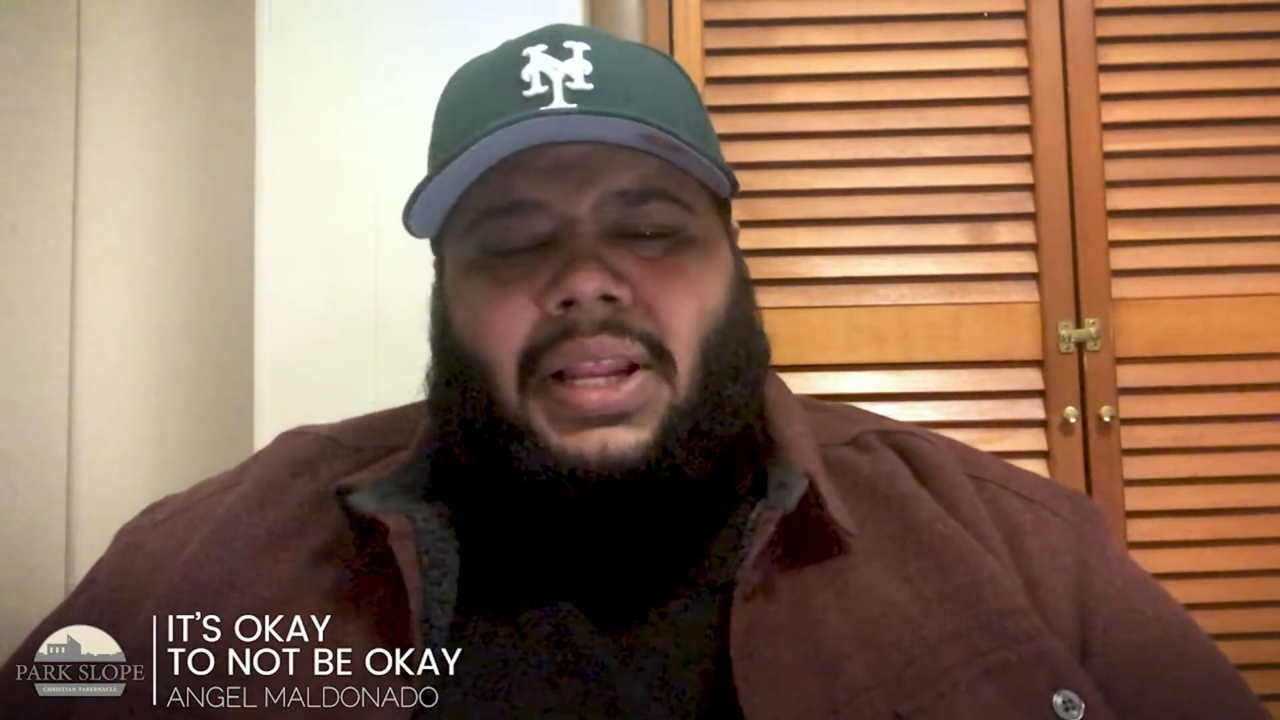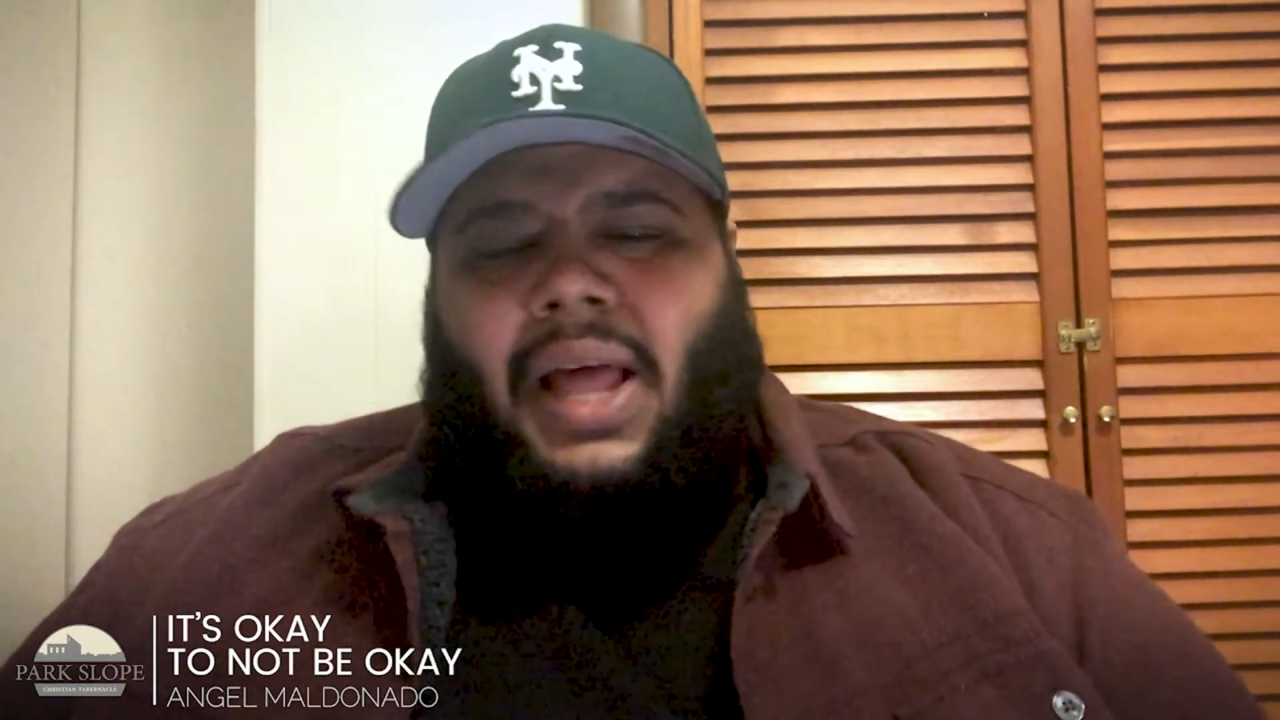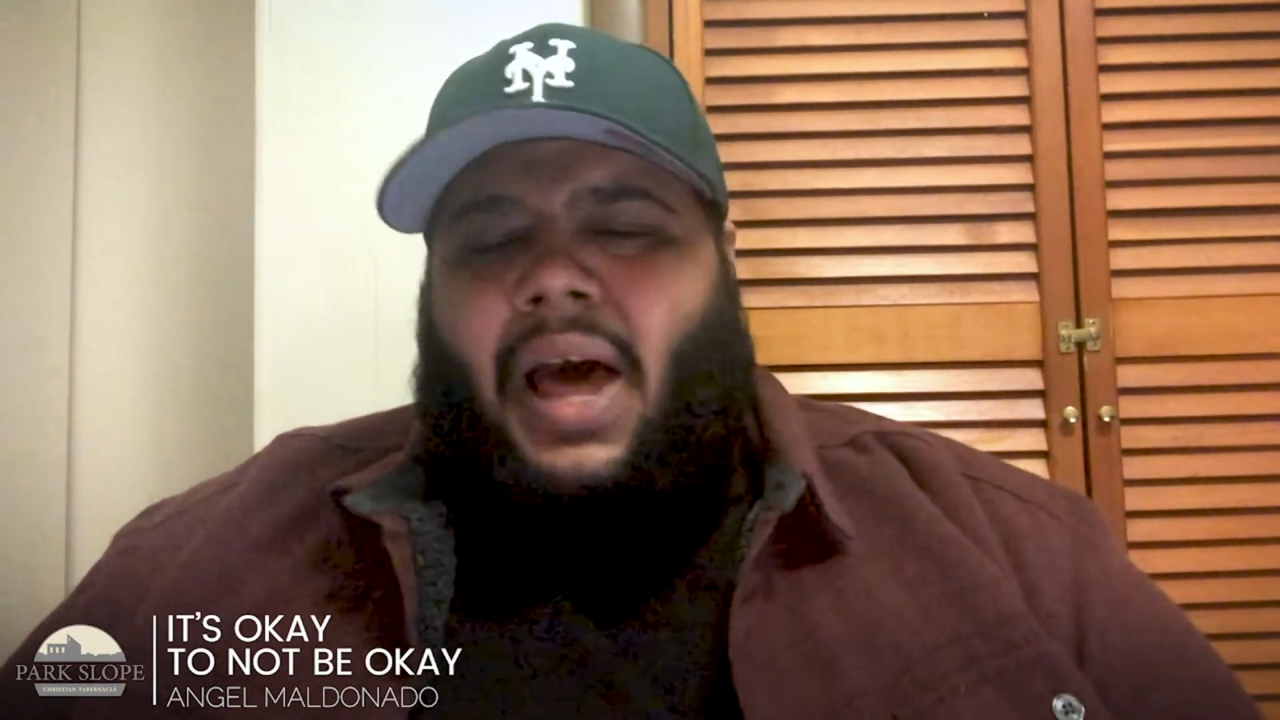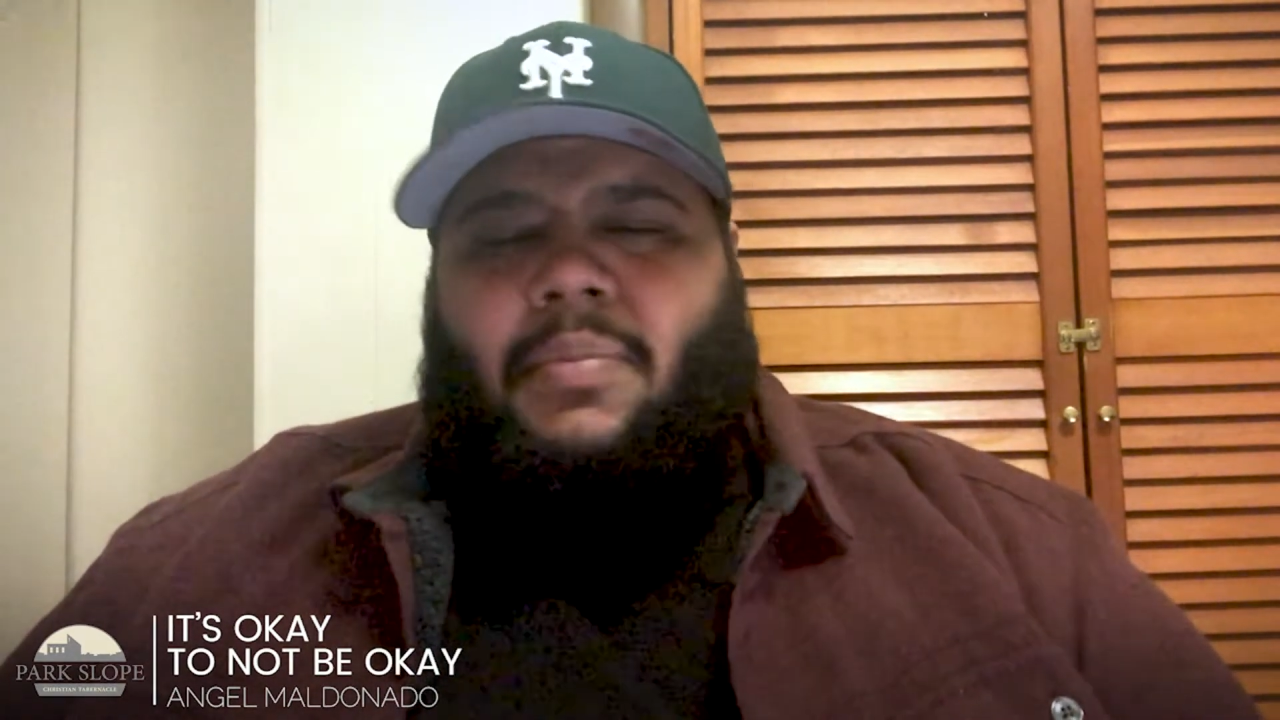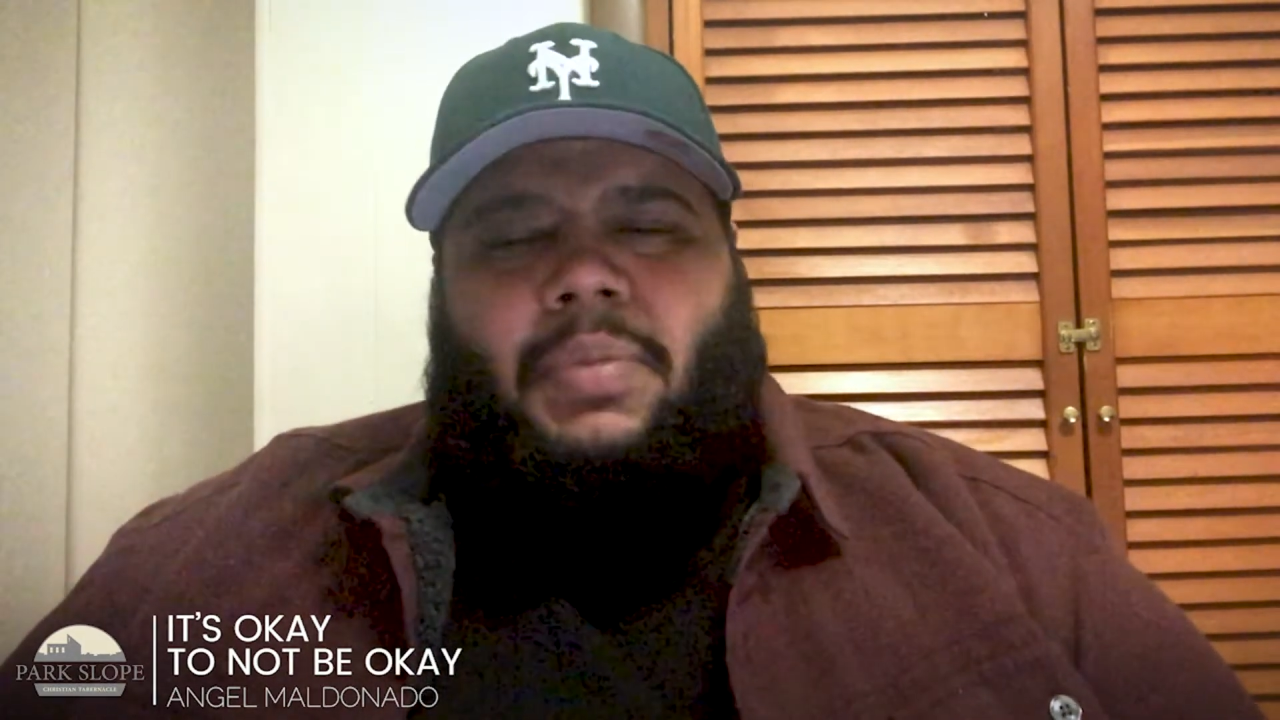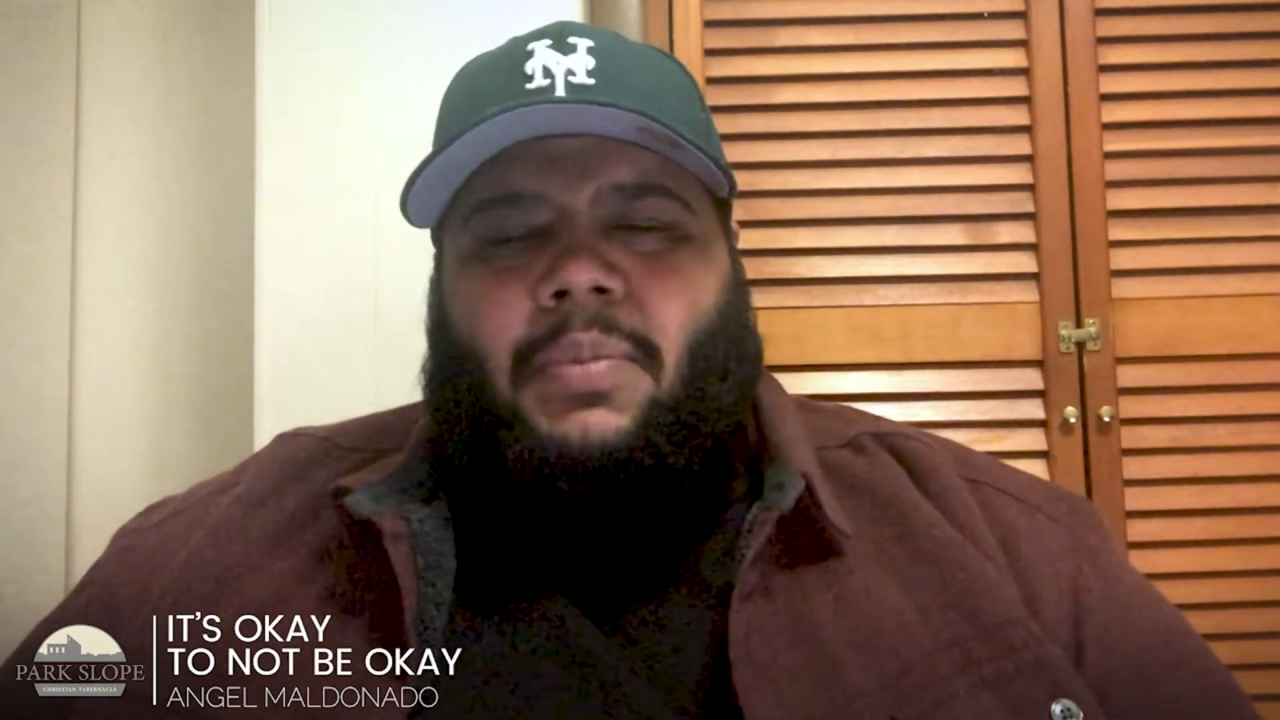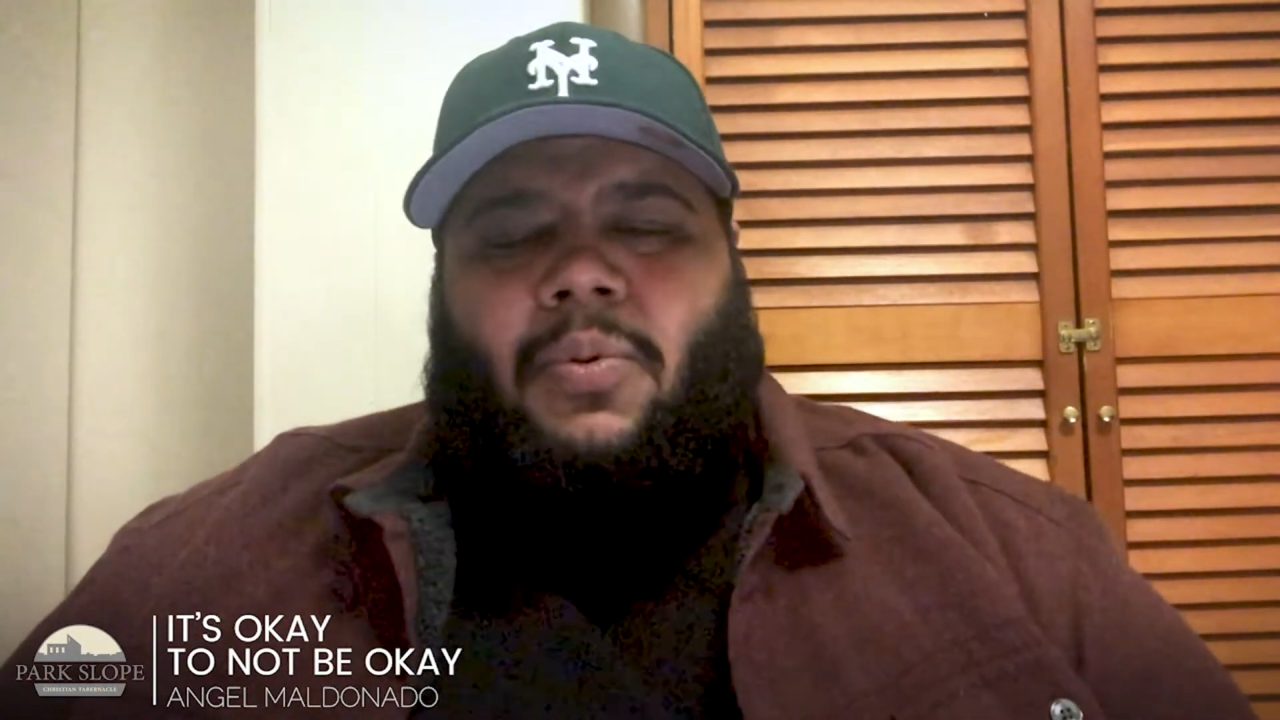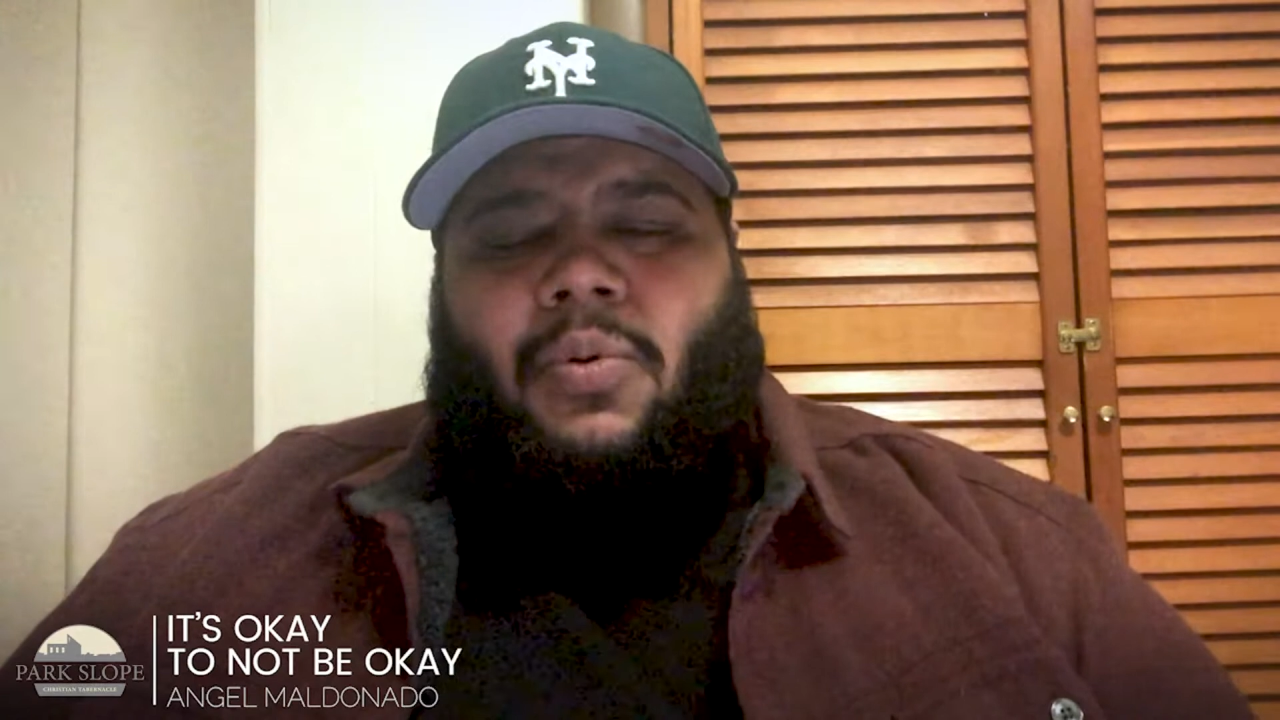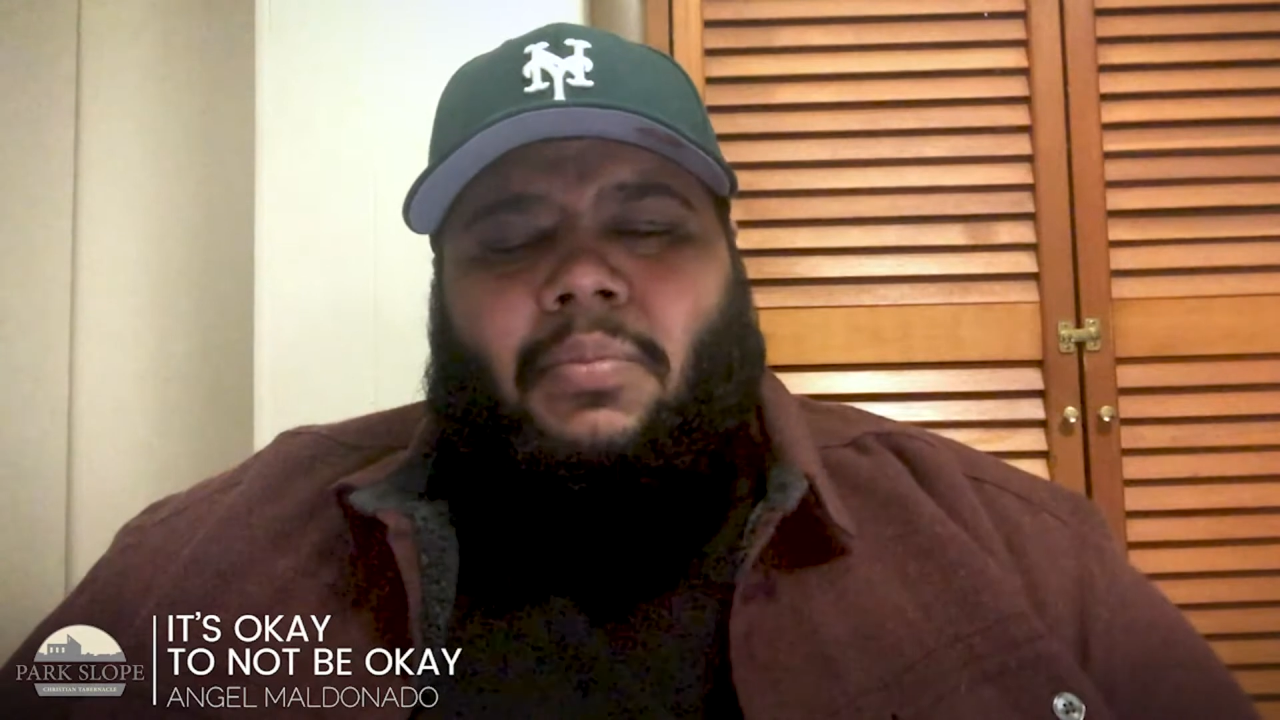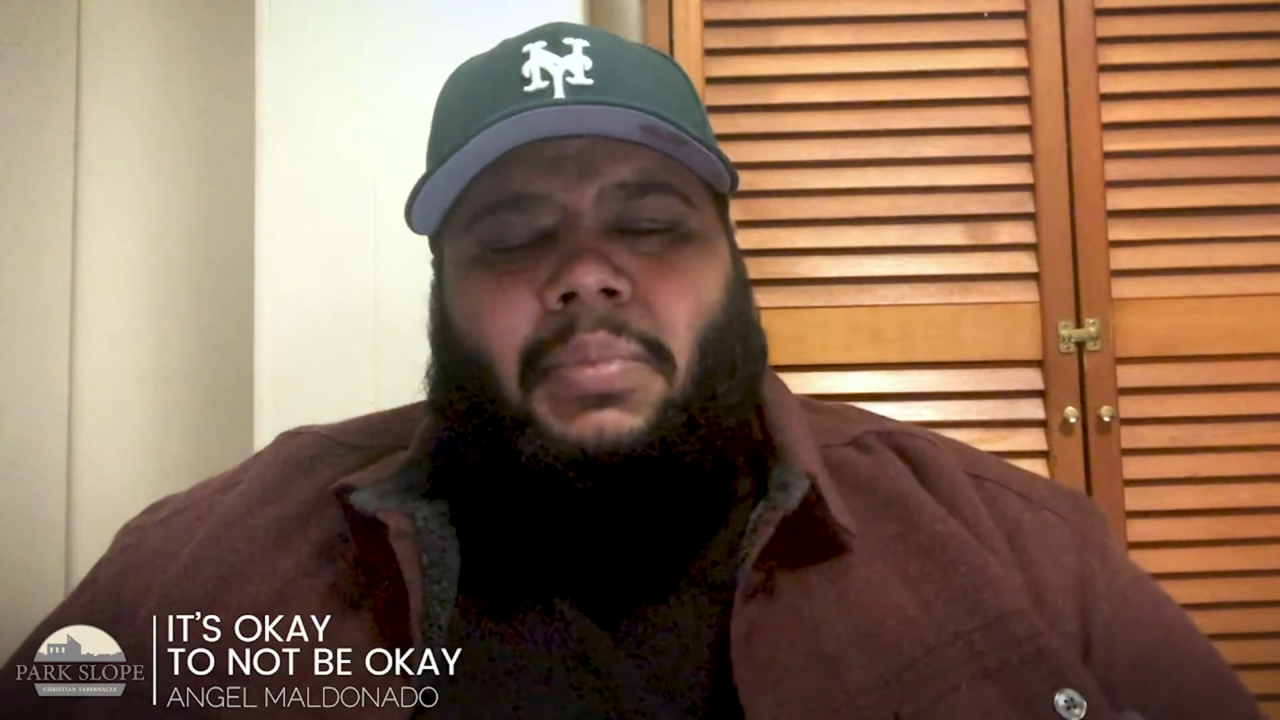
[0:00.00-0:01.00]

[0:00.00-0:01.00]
lot of people,